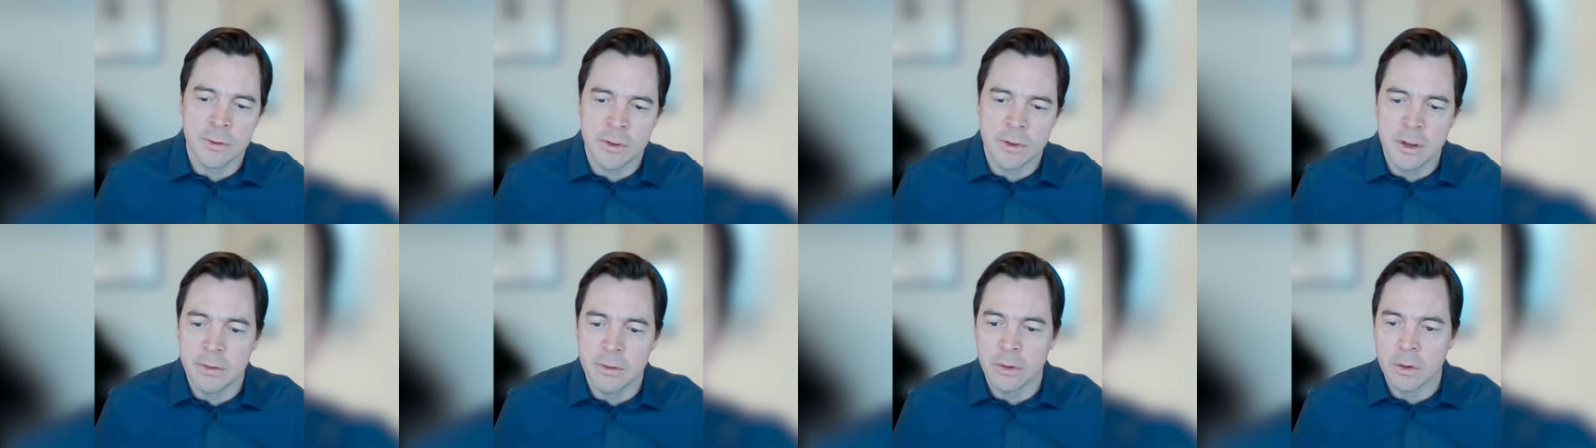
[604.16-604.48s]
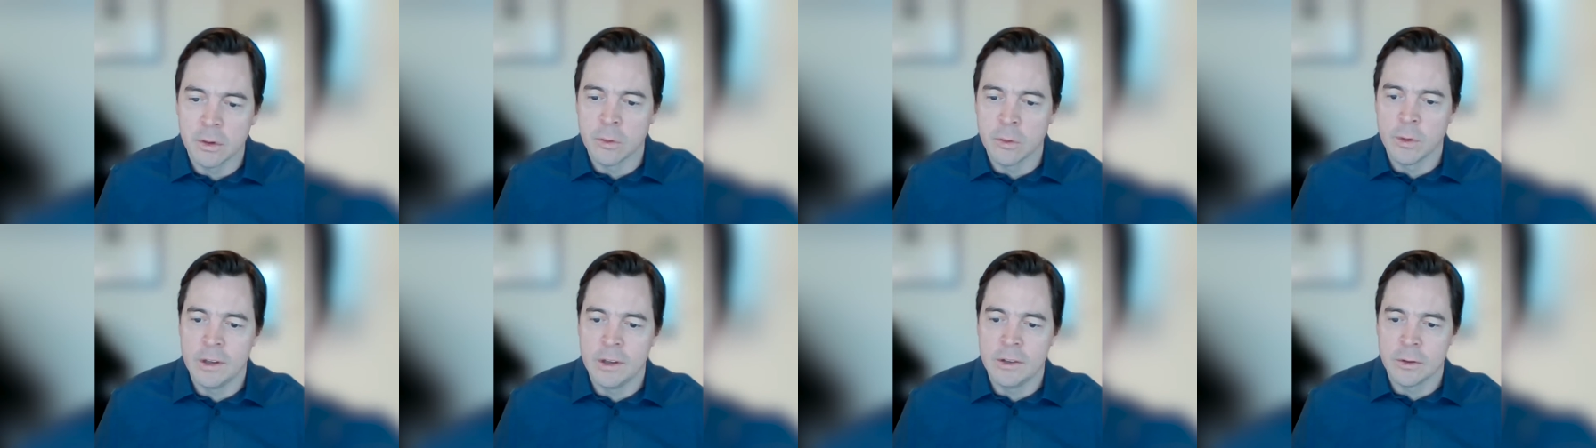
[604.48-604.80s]
of
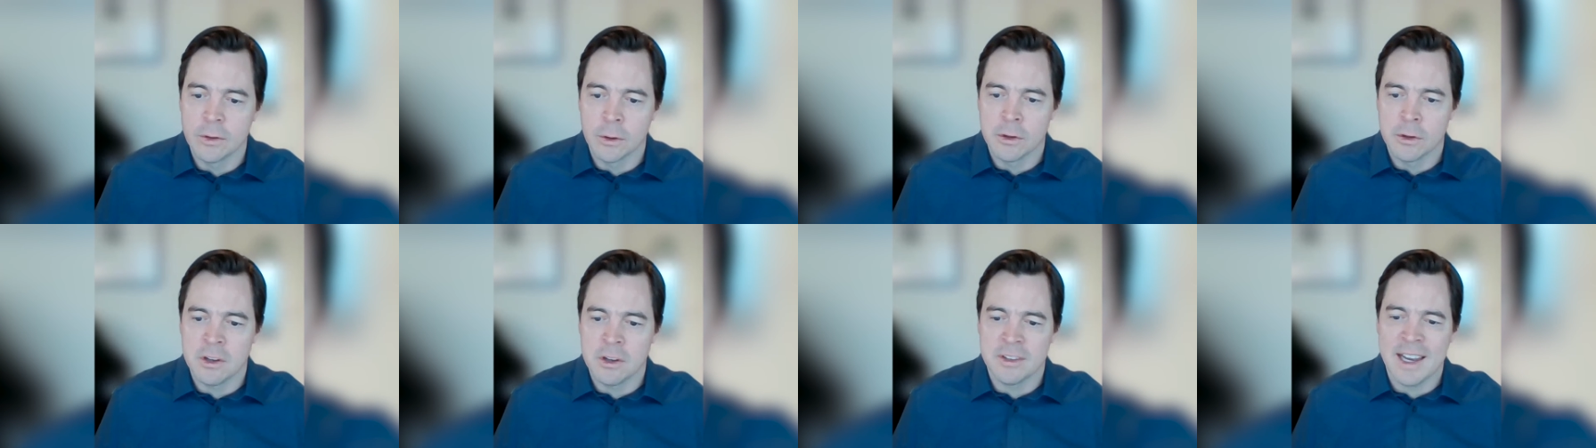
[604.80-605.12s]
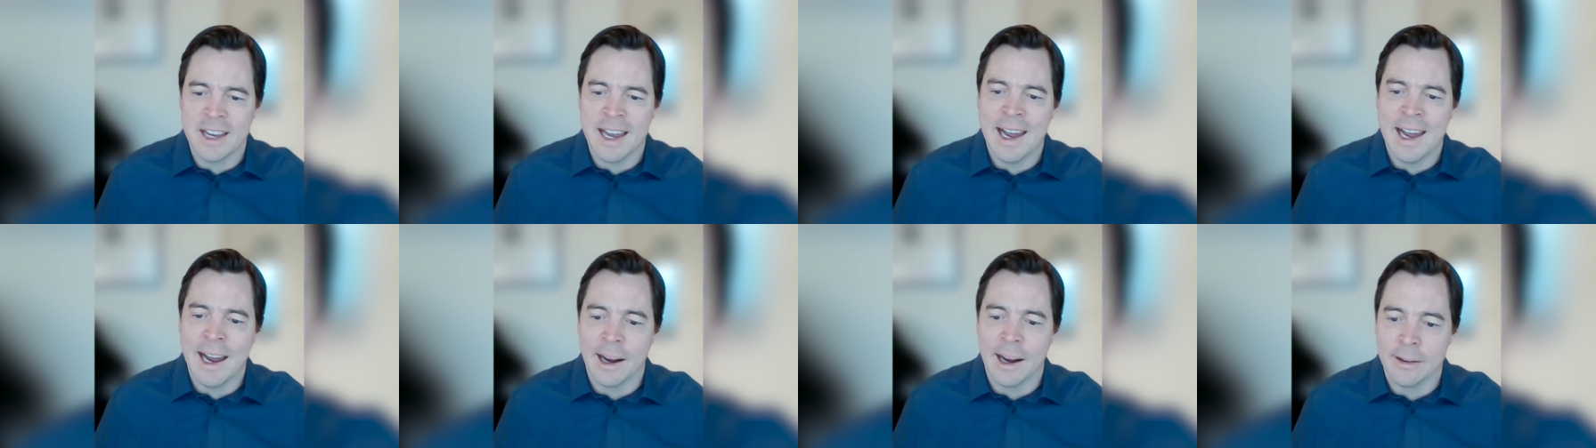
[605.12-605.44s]
Seafloor Resources
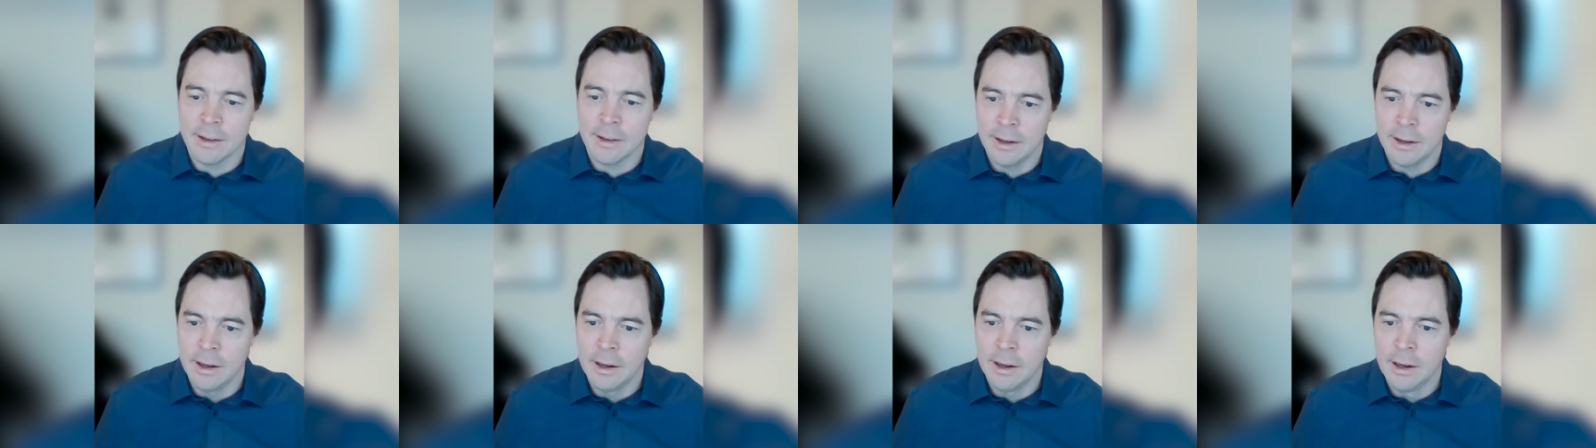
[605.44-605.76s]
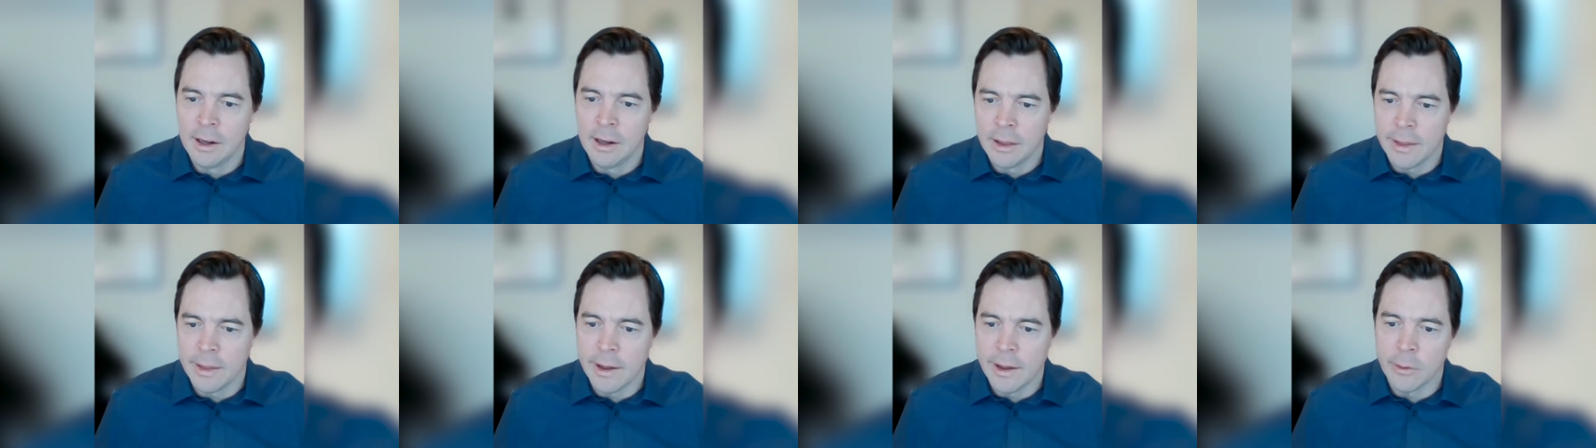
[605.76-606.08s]
Act
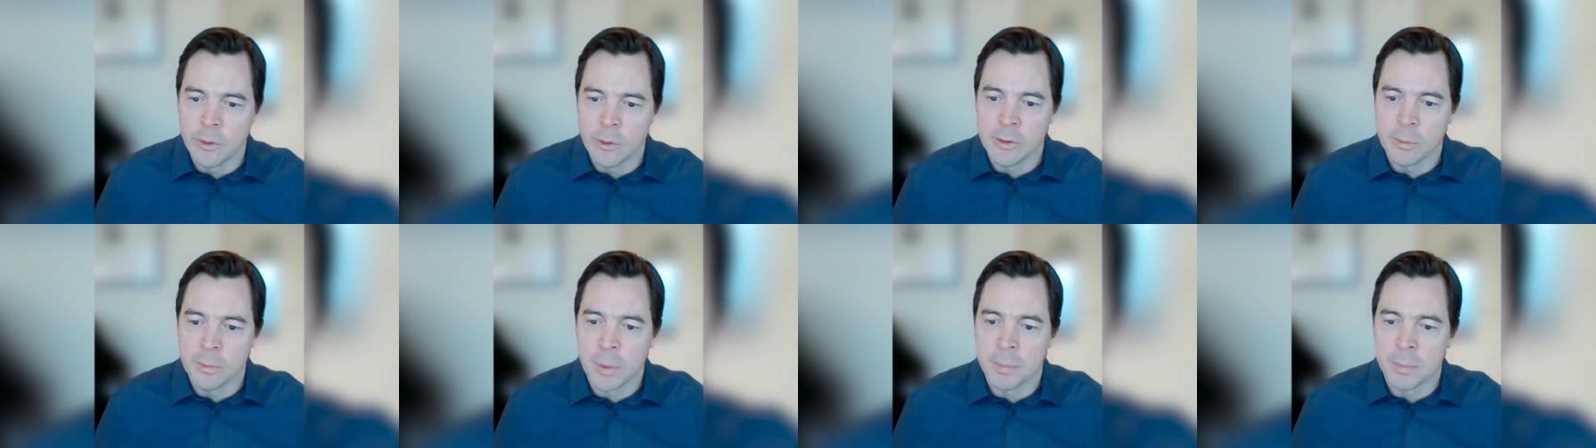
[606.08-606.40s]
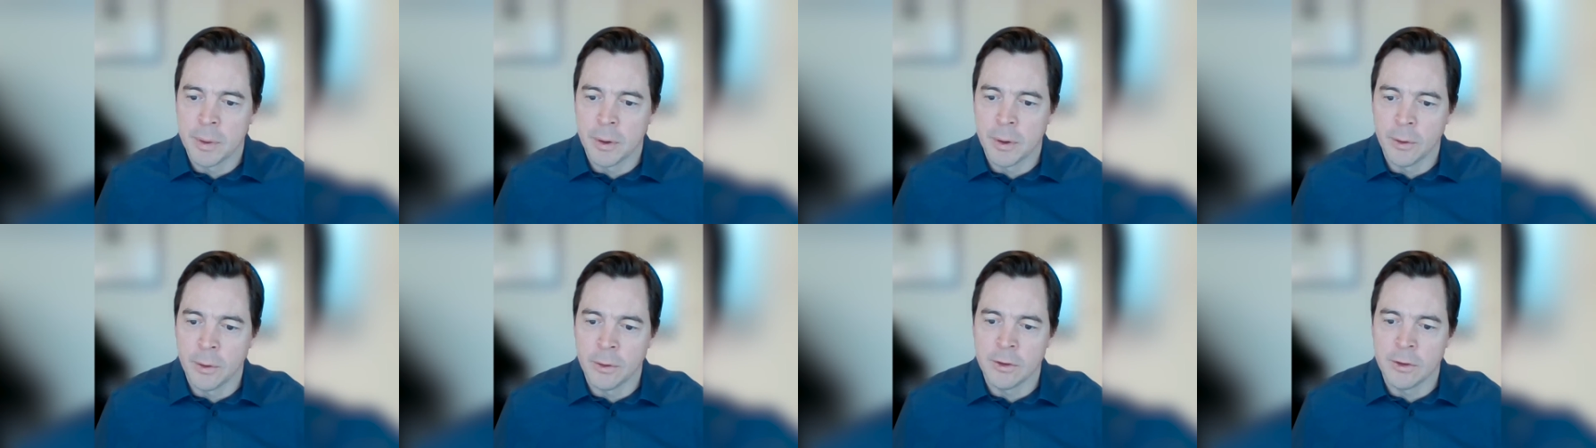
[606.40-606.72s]
that was
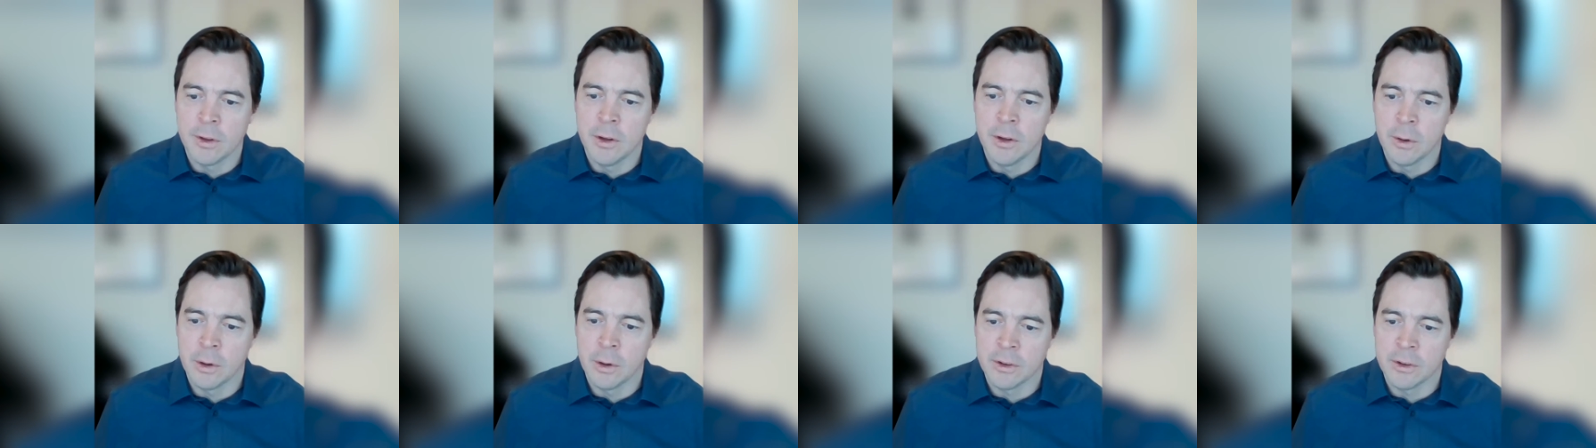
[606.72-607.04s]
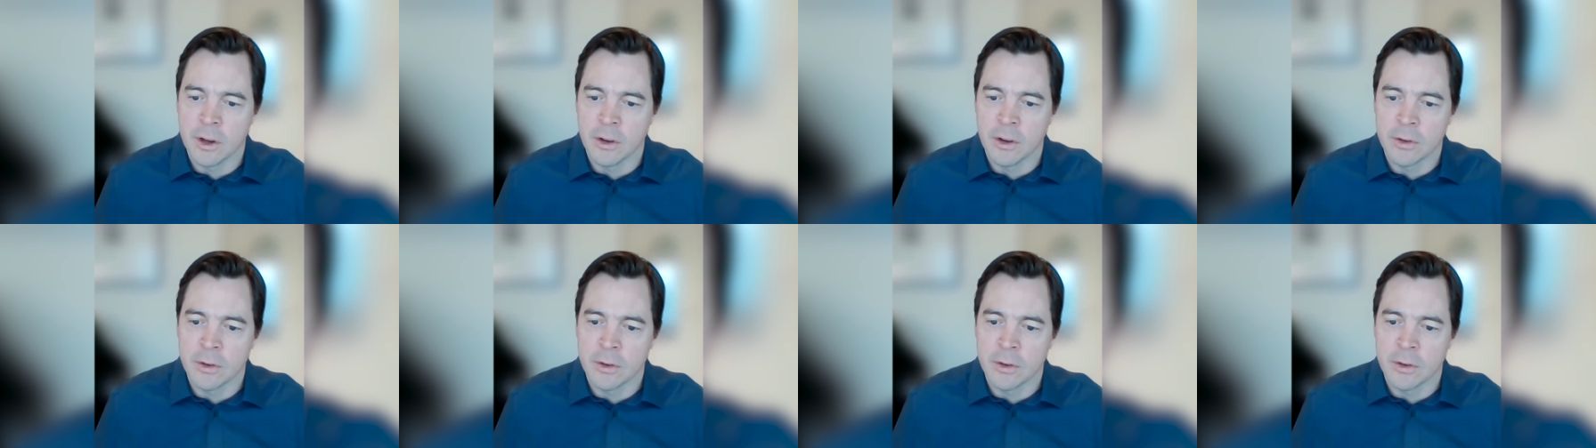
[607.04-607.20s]
proposed in the U.S.